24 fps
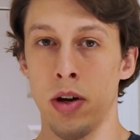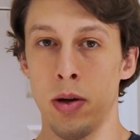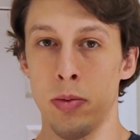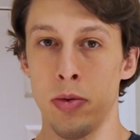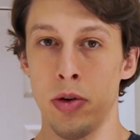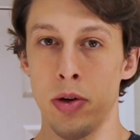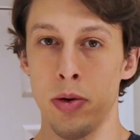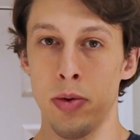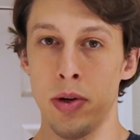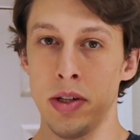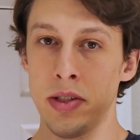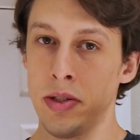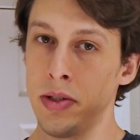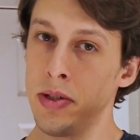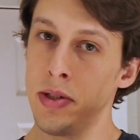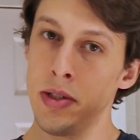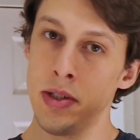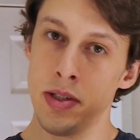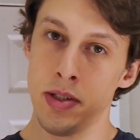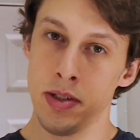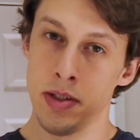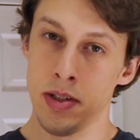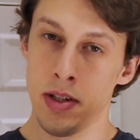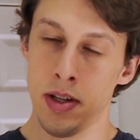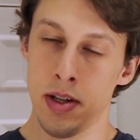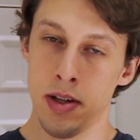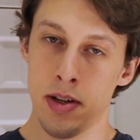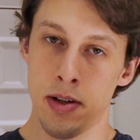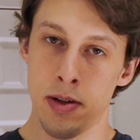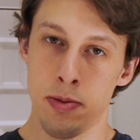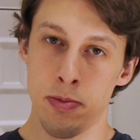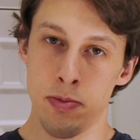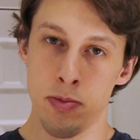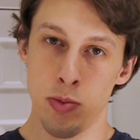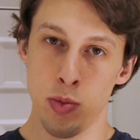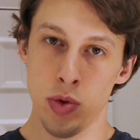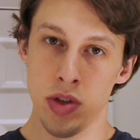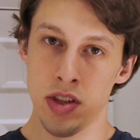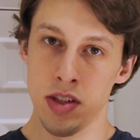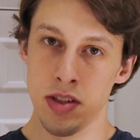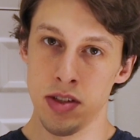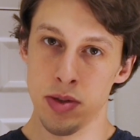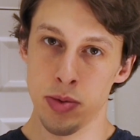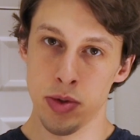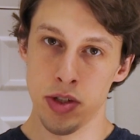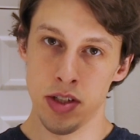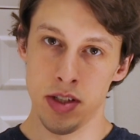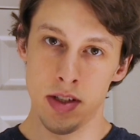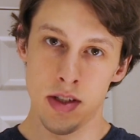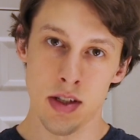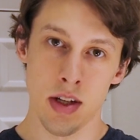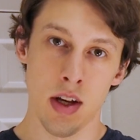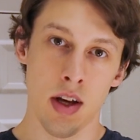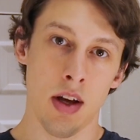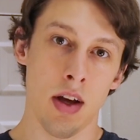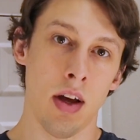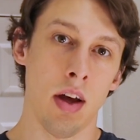hammer arresters with these ones,